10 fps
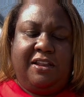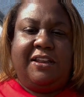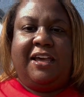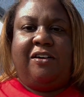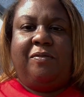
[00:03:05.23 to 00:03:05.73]

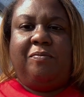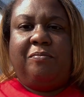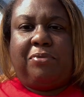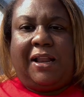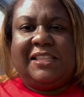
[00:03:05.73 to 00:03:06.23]
Now,
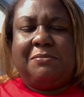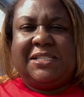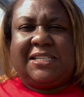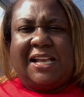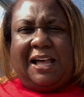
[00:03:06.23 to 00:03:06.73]
probably the
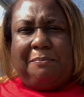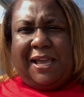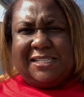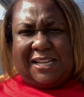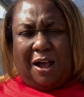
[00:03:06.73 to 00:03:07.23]
mistake I
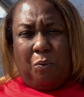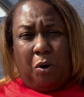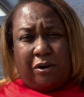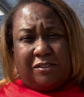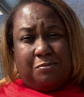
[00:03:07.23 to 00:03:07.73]
made is that I
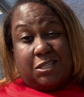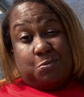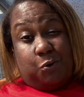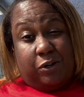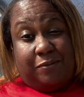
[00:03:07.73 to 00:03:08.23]
watered them this
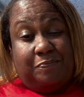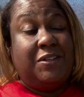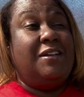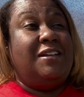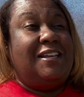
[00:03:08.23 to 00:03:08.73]
morning,
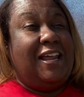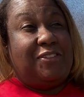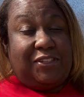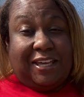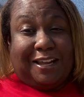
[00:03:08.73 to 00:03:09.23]

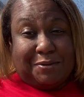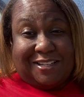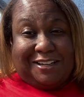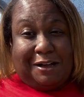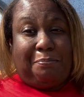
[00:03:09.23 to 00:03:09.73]
not thinking I was
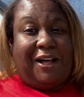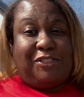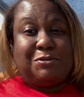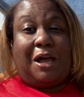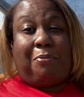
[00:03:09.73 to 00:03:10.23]
gonna up pot
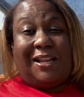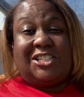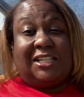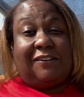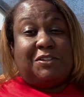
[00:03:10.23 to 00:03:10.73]
them. So I probably
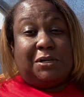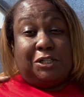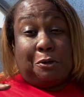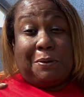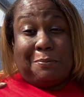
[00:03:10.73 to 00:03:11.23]
should have left them a
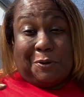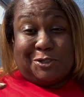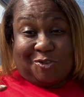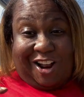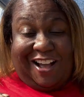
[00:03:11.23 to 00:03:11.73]
little bit more
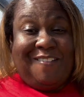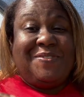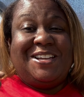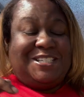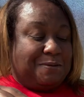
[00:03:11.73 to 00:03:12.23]
dry
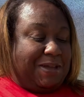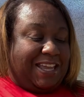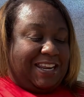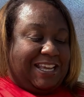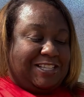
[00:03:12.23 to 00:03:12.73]
to
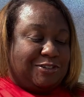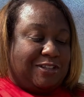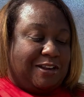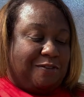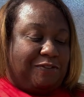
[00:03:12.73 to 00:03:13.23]
make it easier so
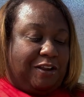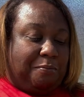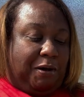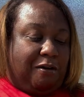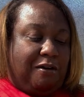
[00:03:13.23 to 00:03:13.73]
they don't fall
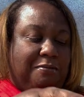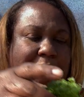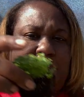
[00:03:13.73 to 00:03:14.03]
apart.